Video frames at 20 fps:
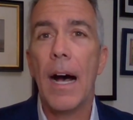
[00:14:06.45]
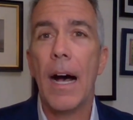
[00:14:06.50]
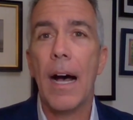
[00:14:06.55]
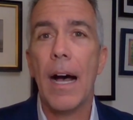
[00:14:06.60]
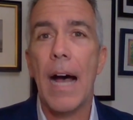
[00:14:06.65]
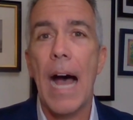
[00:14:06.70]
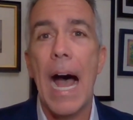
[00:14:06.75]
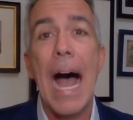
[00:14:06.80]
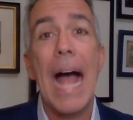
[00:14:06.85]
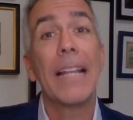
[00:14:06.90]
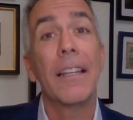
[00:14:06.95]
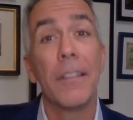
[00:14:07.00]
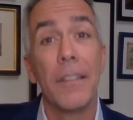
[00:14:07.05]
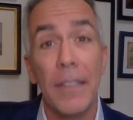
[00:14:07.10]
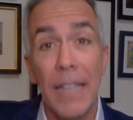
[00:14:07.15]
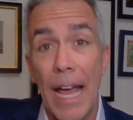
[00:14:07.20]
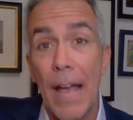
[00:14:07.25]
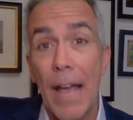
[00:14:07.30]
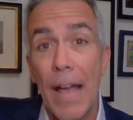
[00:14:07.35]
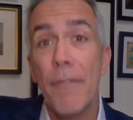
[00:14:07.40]
Uh,
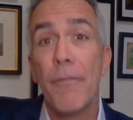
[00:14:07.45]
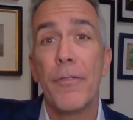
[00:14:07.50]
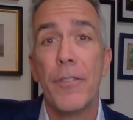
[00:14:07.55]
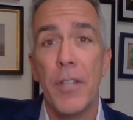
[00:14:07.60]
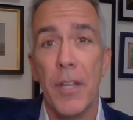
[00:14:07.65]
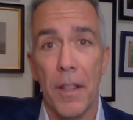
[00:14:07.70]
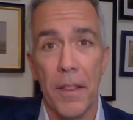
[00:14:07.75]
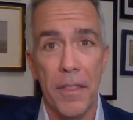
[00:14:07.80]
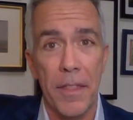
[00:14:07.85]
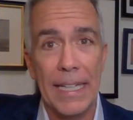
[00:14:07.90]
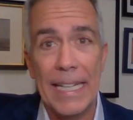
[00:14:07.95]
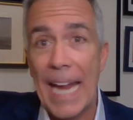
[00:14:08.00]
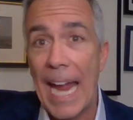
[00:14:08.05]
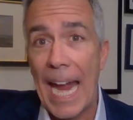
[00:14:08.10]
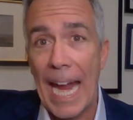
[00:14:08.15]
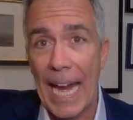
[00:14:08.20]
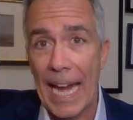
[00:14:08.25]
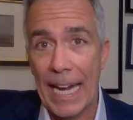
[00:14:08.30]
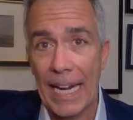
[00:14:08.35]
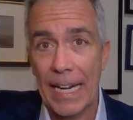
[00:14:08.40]
I left
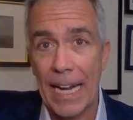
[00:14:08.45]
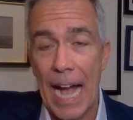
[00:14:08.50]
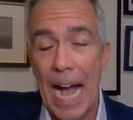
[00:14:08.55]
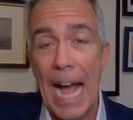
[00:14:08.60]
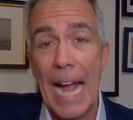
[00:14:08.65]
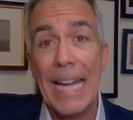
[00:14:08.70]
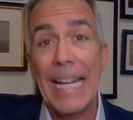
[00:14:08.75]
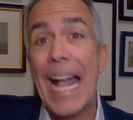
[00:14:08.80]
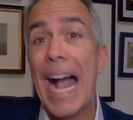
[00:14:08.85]
the gang.